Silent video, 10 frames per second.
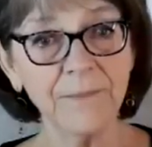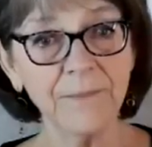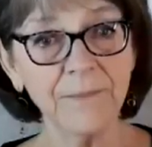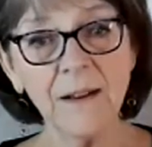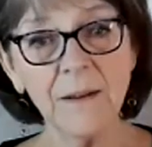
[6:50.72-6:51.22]

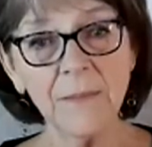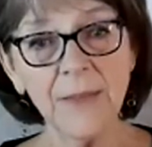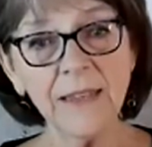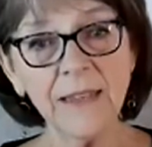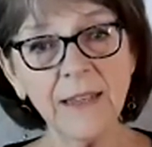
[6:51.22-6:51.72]
And
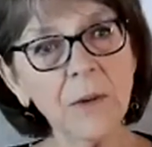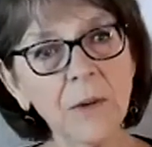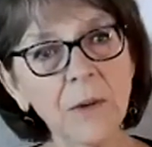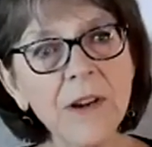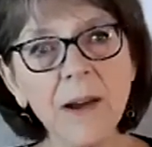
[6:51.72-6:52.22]
then there were
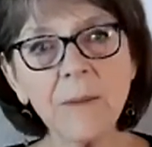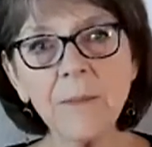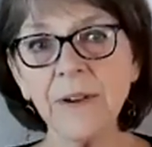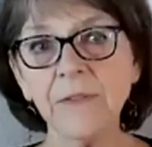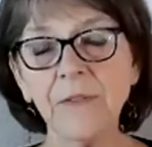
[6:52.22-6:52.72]
a number
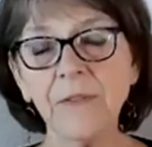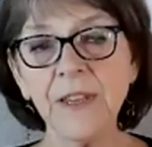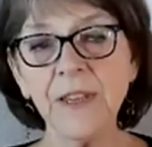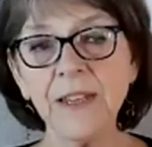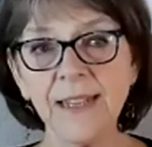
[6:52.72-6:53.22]
of
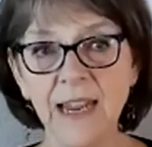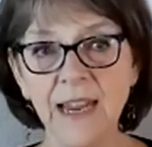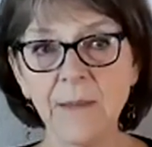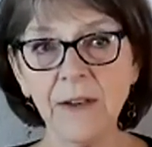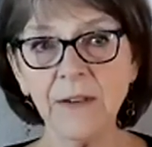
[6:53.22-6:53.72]
things that
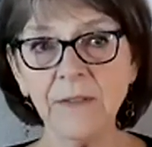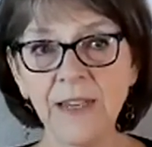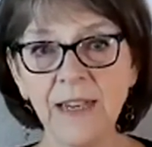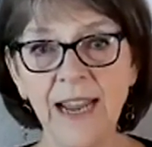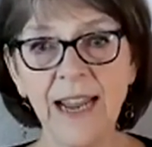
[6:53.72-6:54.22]
came out of
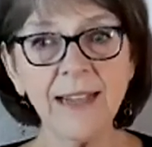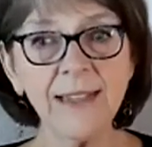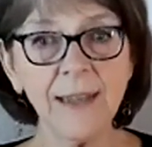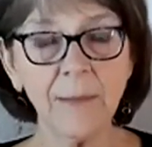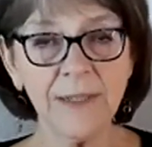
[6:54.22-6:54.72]
the AIDS
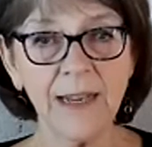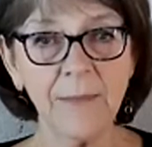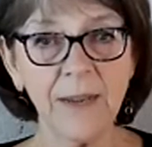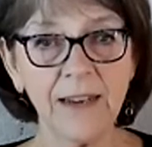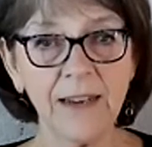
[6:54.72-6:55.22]

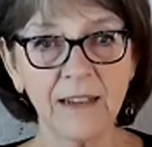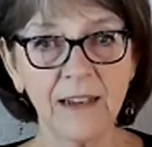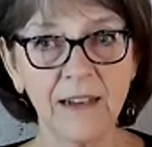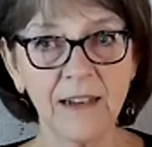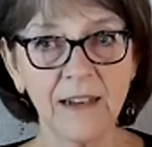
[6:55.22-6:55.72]
epidemic.
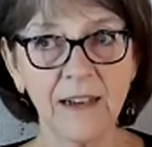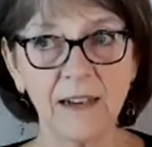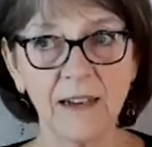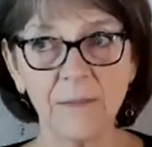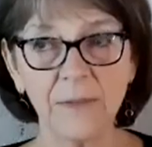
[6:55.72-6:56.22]

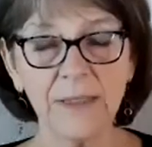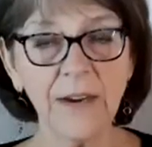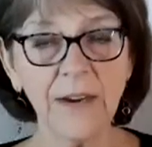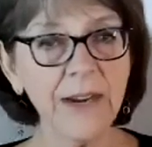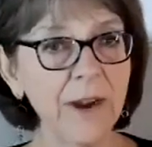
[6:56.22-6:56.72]
Larry
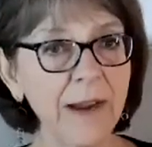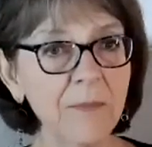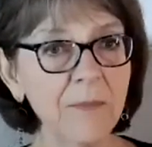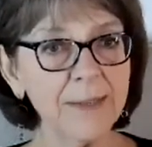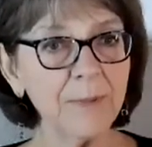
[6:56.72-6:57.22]

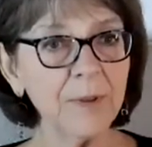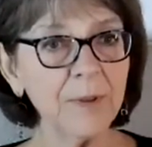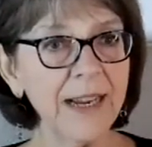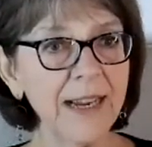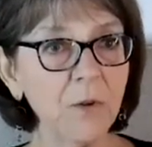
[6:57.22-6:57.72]
Kramer's play,
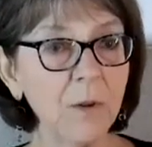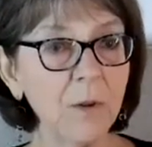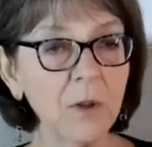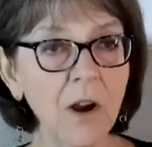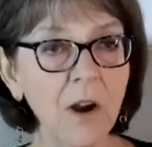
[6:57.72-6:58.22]
The
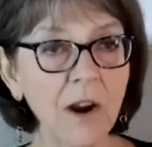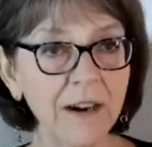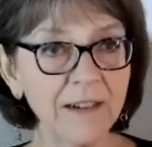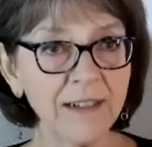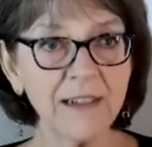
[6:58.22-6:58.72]
Normal
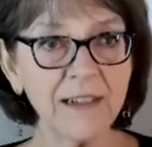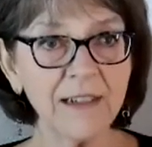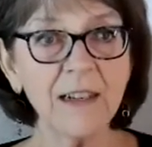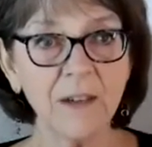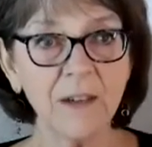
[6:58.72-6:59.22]
Heart,
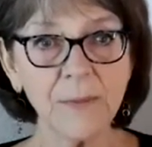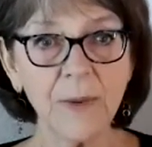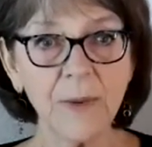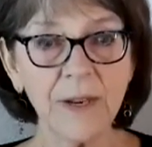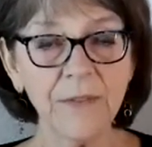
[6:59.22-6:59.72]
was one
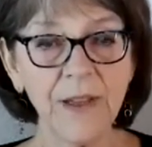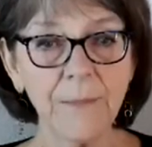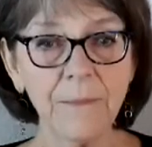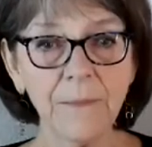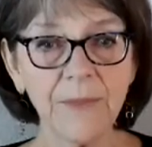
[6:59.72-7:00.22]
of them
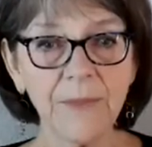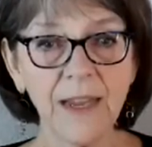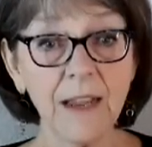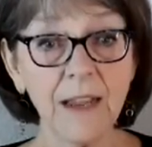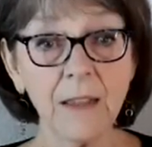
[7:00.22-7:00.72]
that I
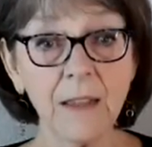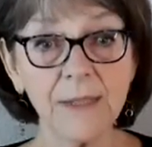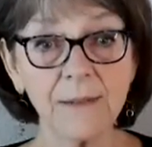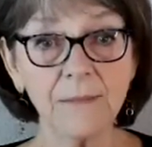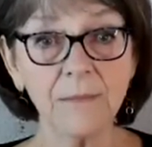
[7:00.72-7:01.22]
thought was
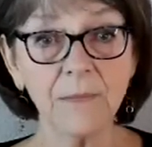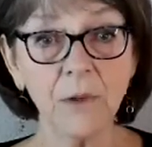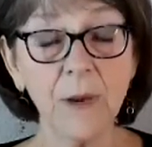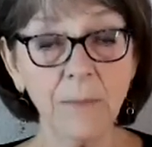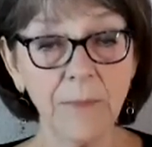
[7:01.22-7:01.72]

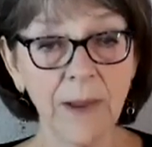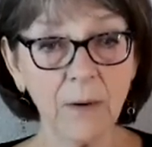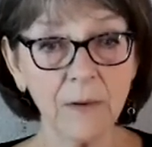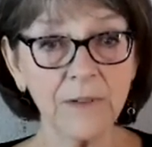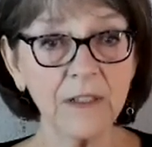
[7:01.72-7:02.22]
quite
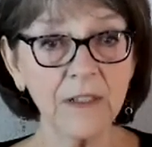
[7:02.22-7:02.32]
powerful.